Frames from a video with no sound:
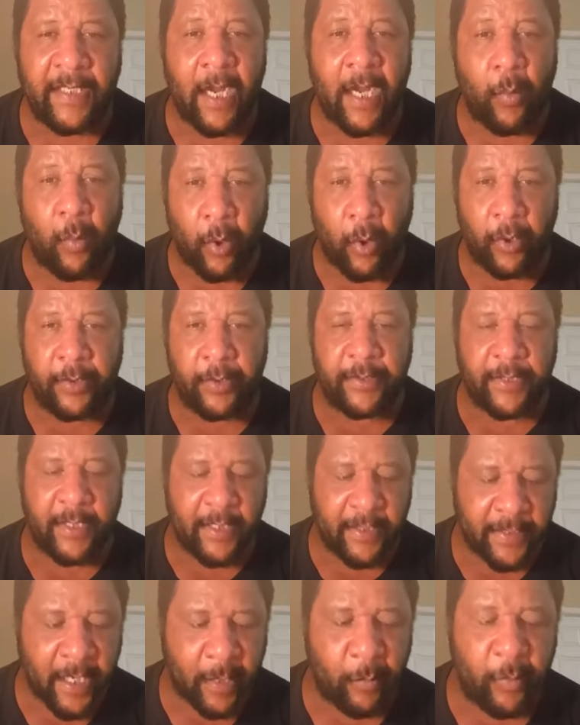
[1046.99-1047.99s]
our
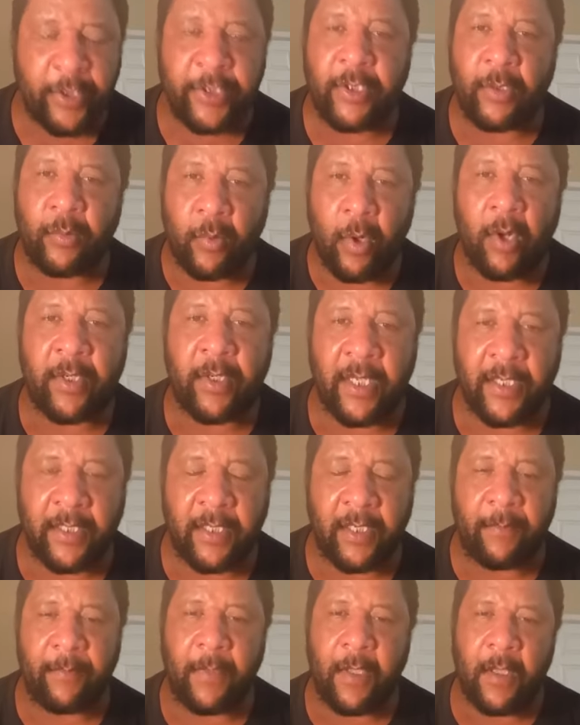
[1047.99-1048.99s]
works that we should walk in
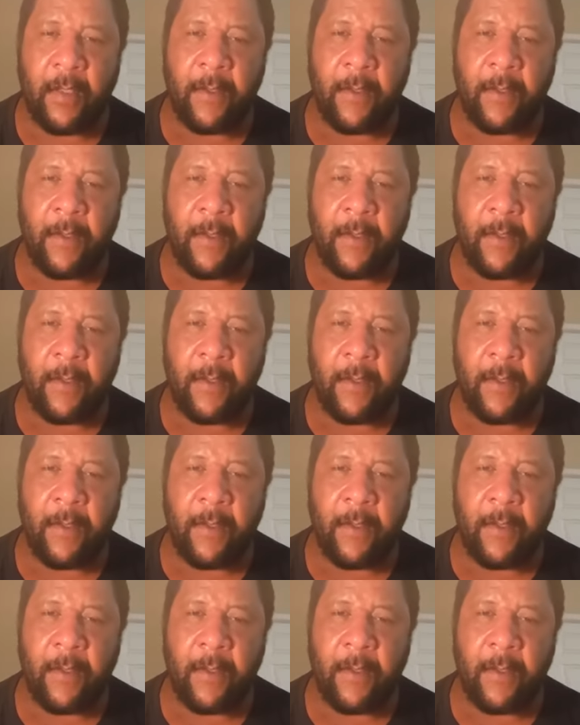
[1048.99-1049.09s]
them.